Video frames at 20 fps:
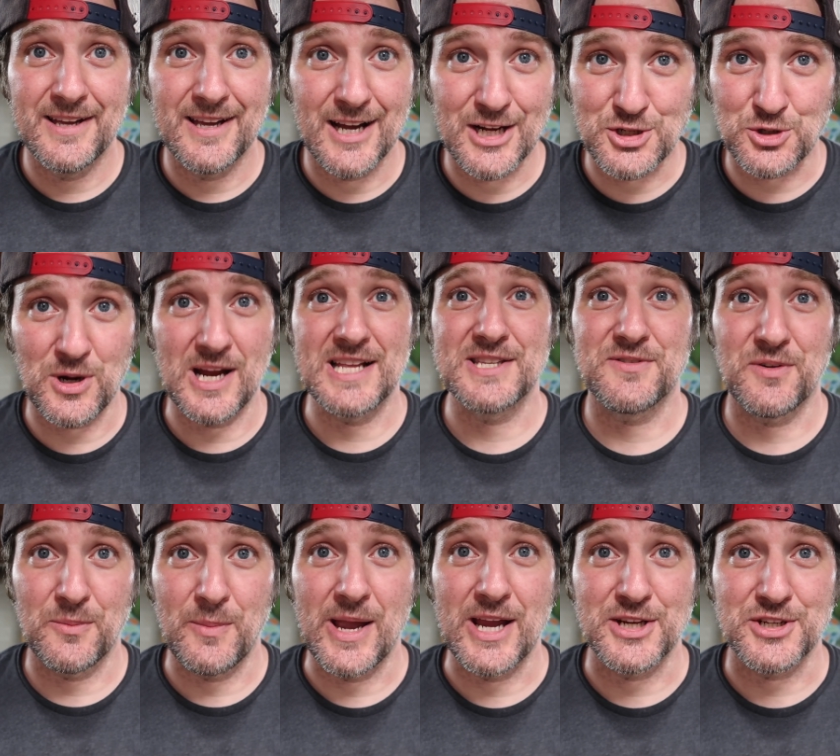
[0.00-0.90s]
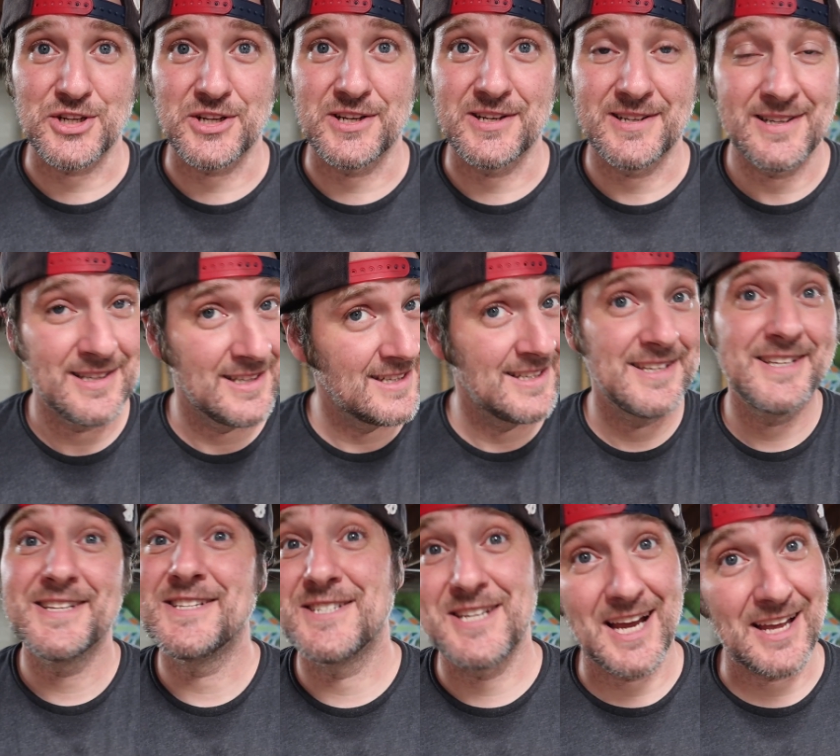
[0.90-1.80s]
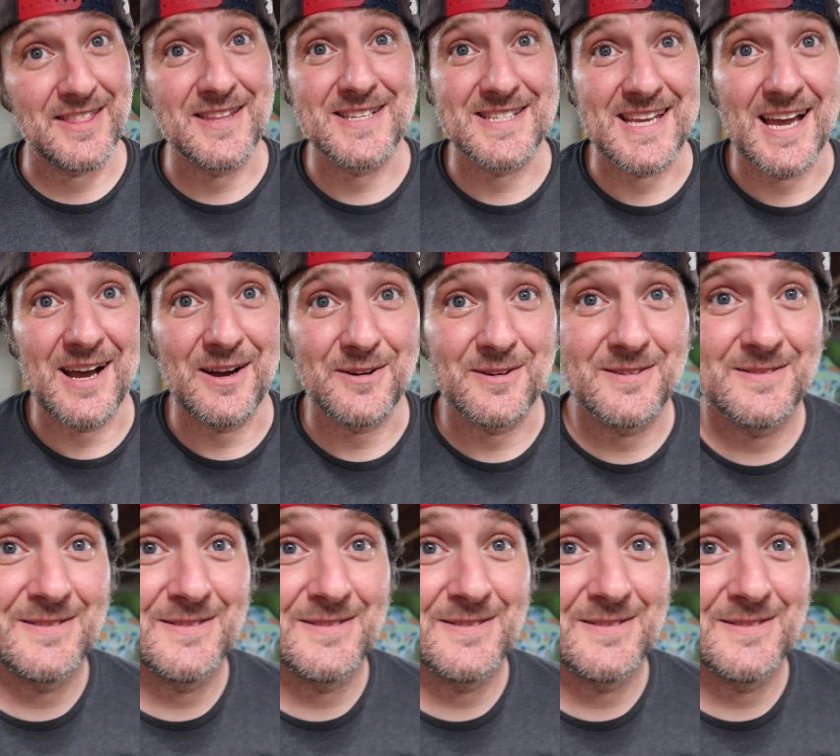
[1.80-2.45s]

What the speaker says: a transformation? Check this out.